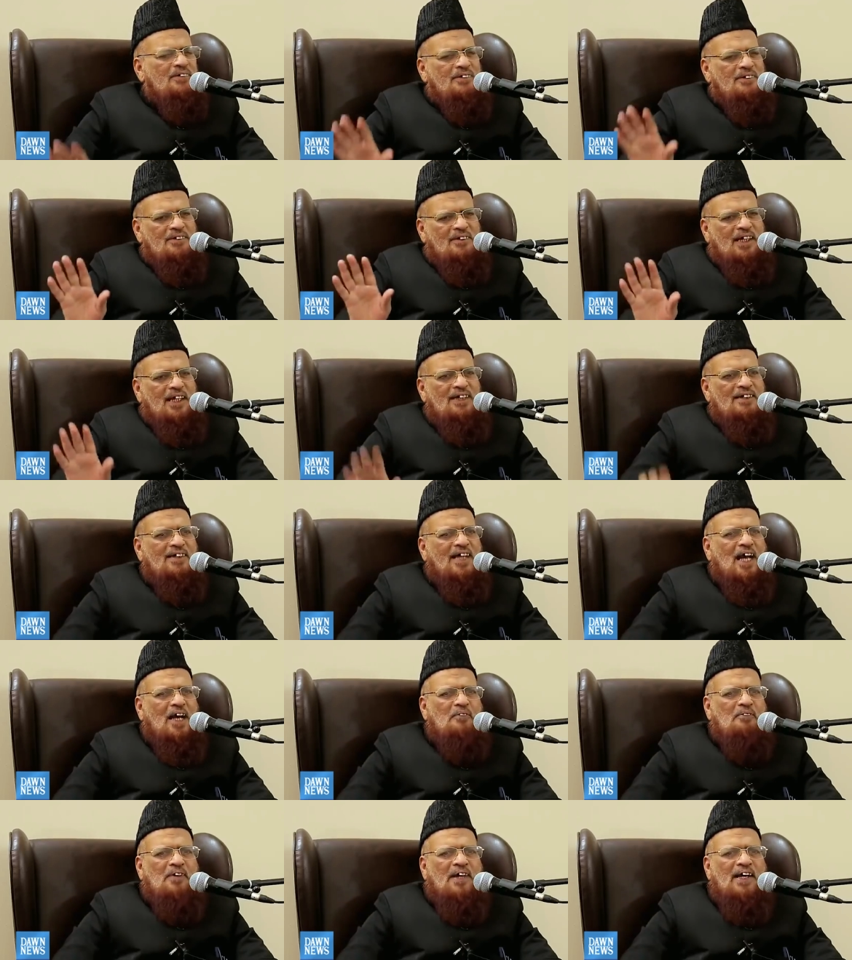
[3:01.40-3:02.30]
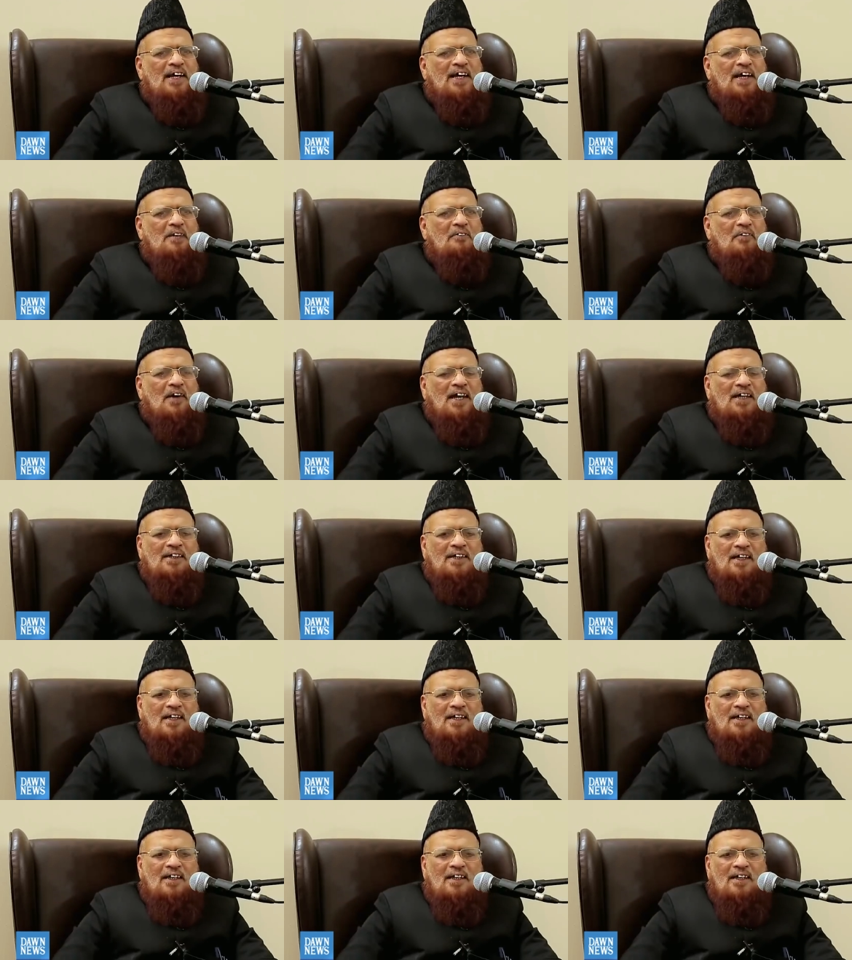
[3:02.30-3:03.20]
to Mufti Taqi
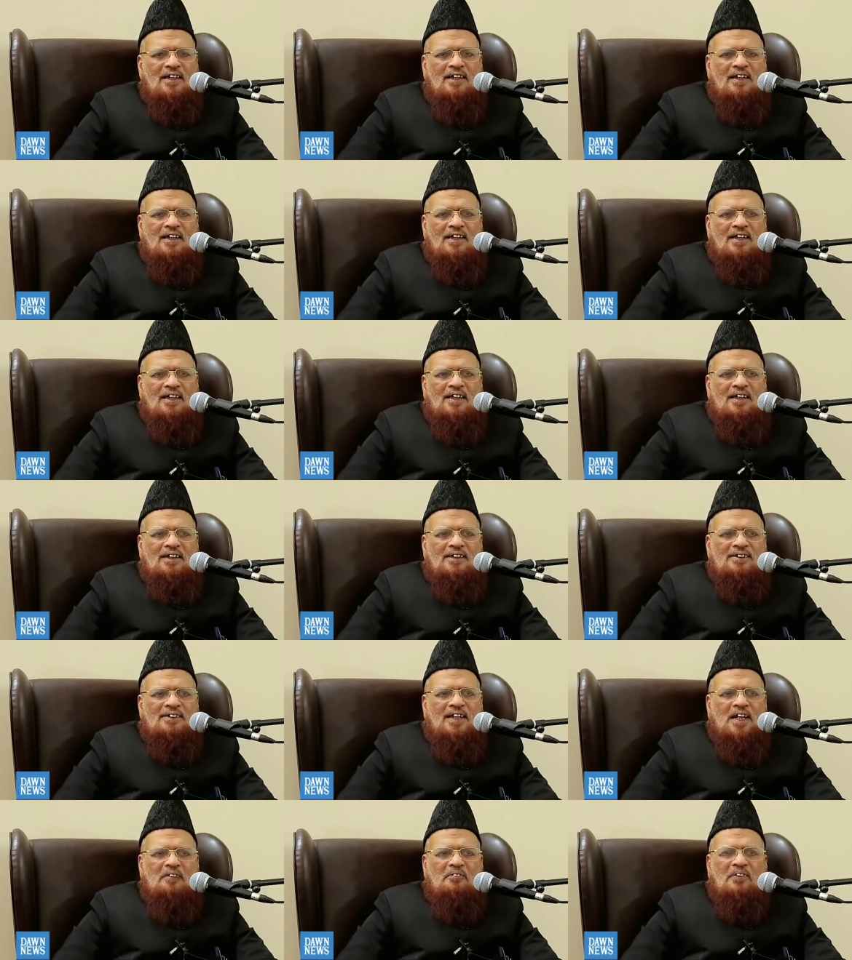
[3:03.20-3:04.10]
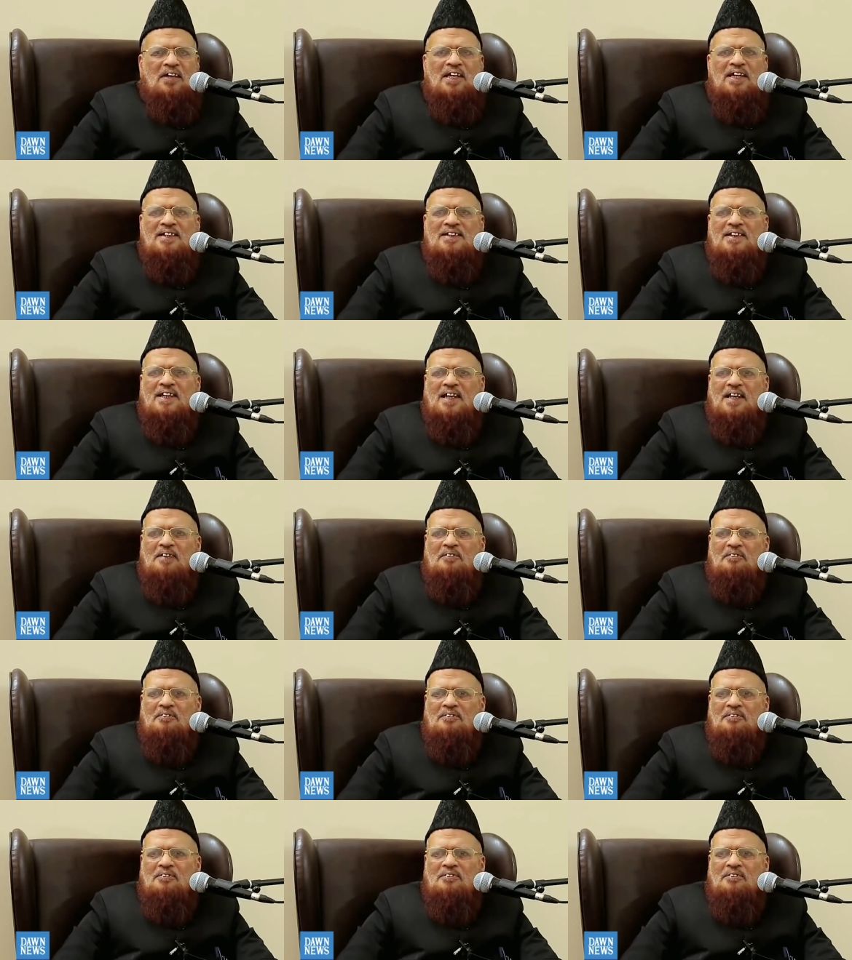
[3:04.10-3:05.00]
Usmani, to
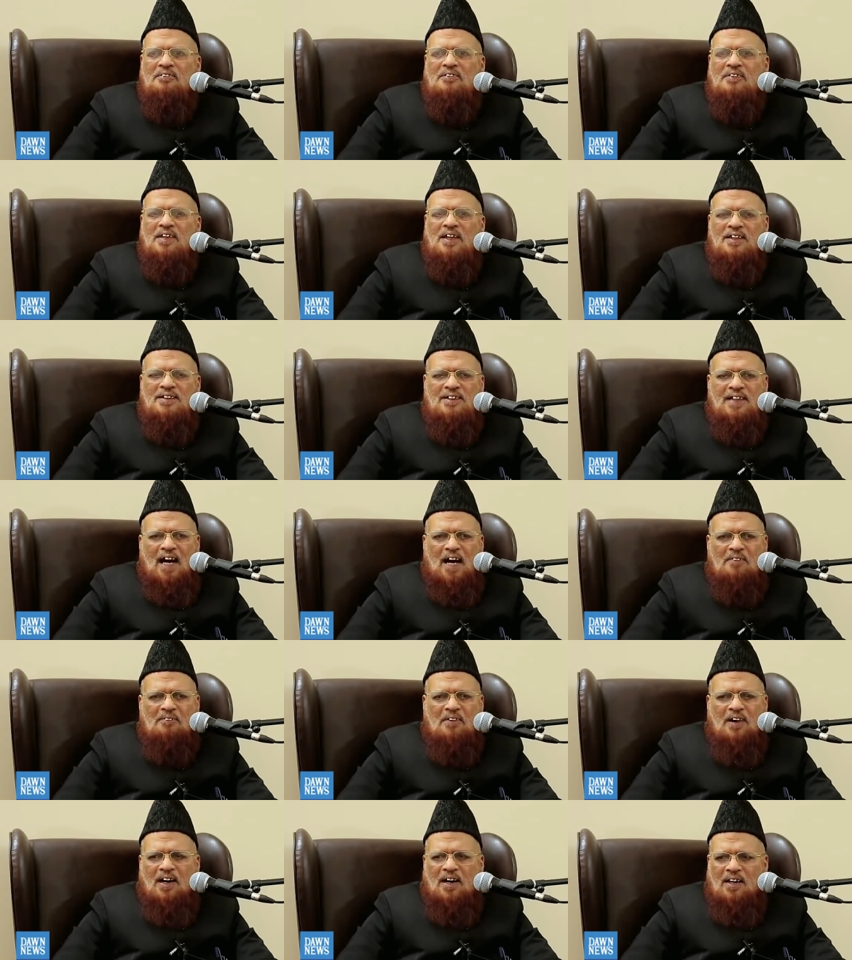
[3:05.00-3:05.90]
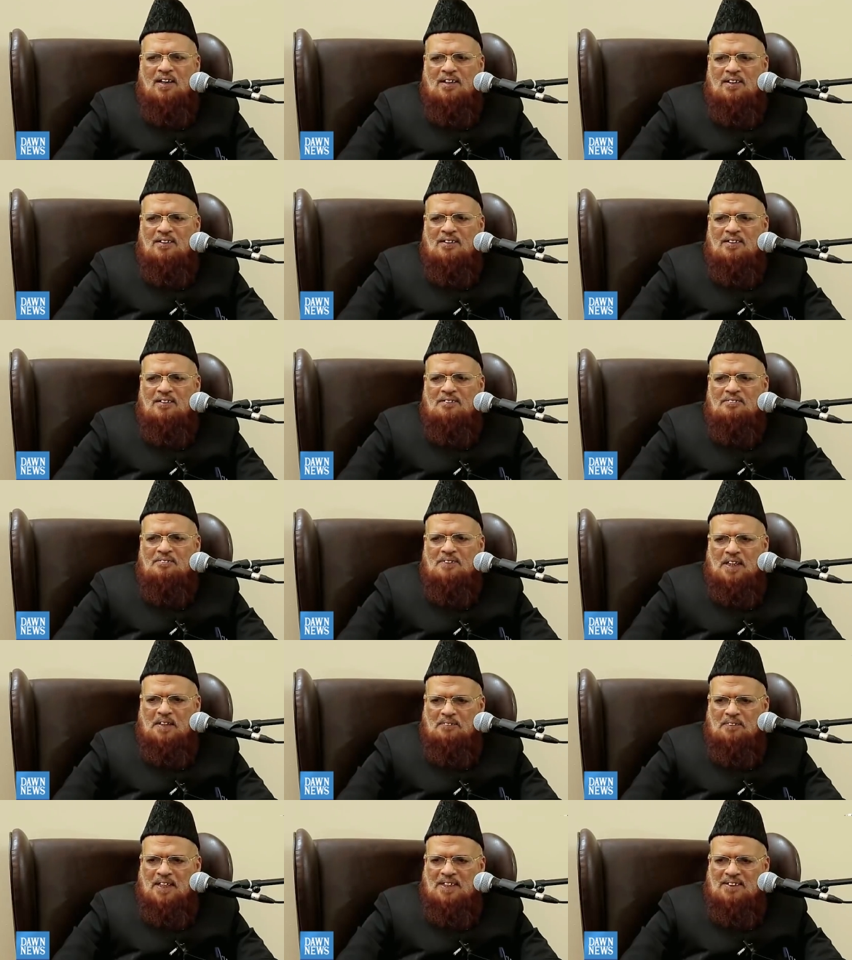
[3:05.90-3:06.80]
impose any land ceiling
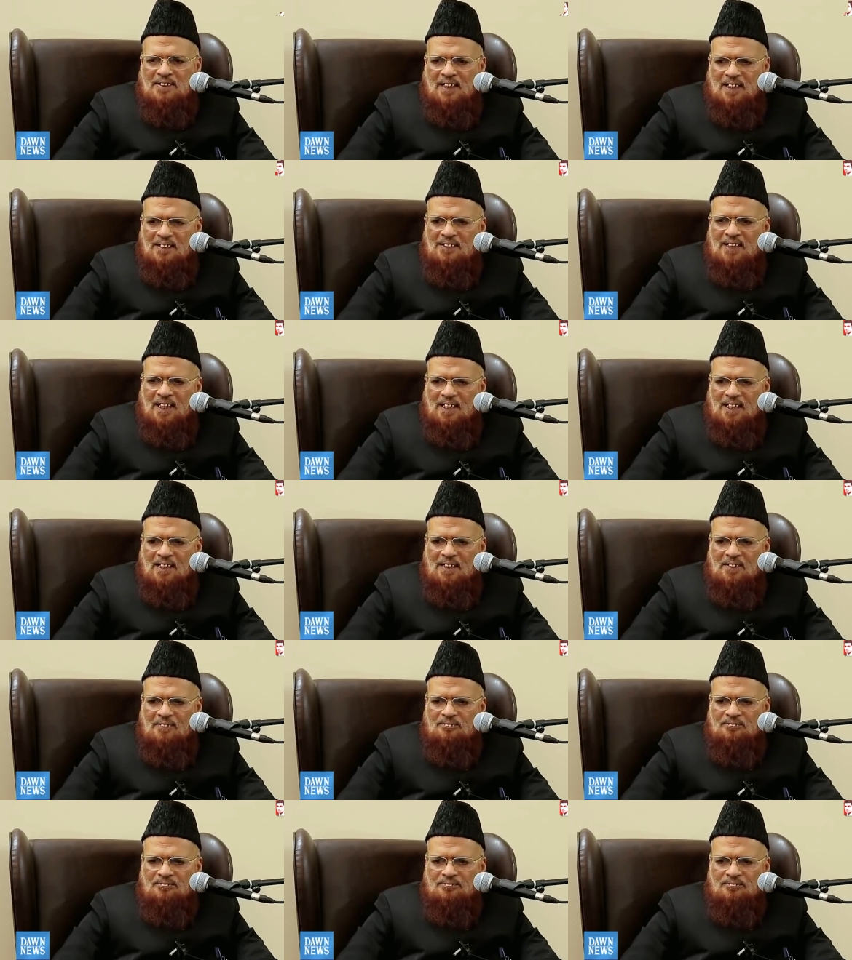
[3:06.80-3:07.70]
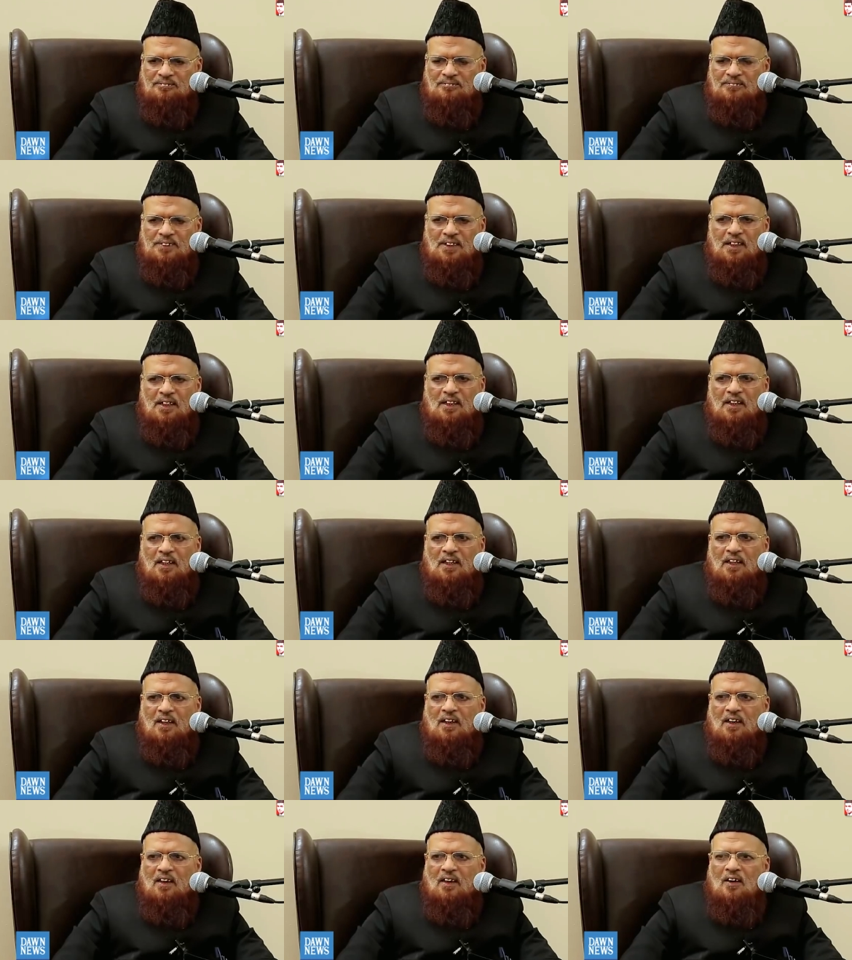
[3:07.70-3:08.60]
on the private acquisition of property
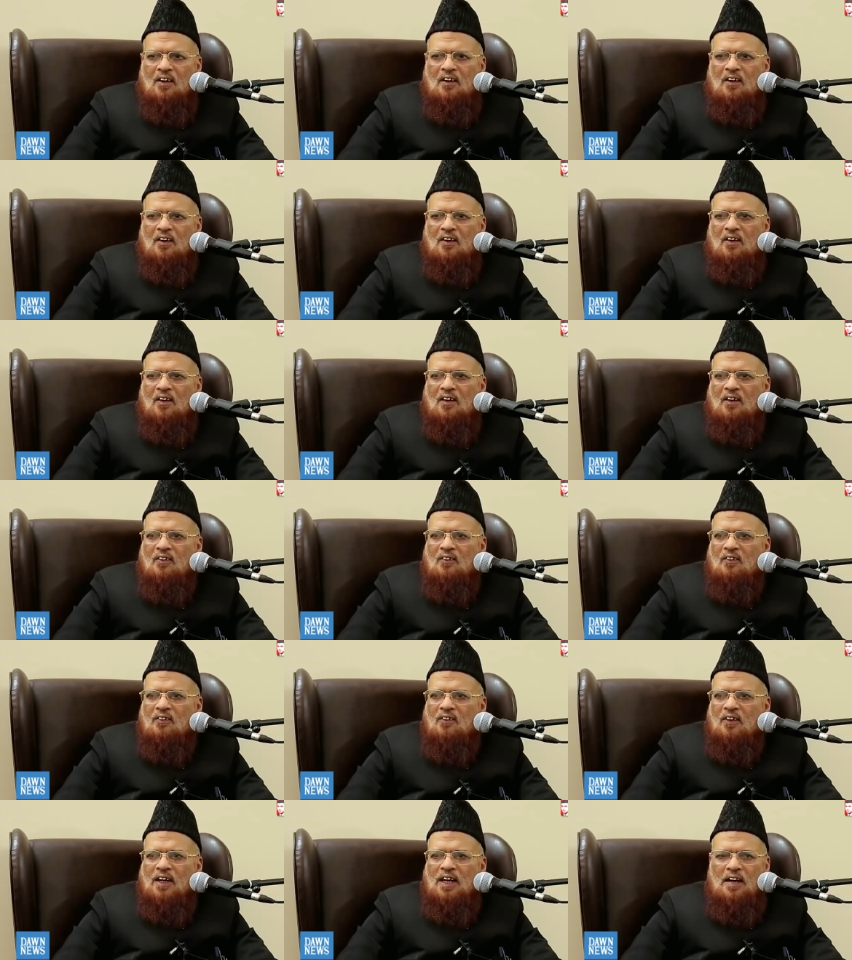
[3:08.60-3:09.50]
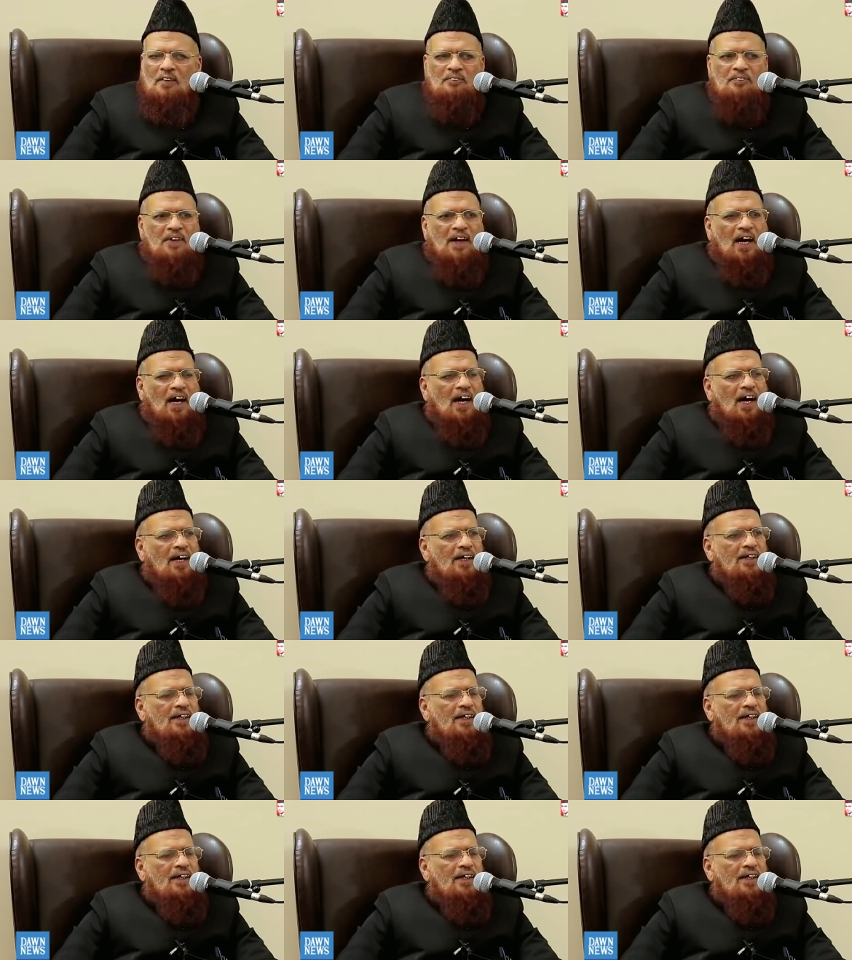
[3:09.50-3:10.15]
would be un-Islamic.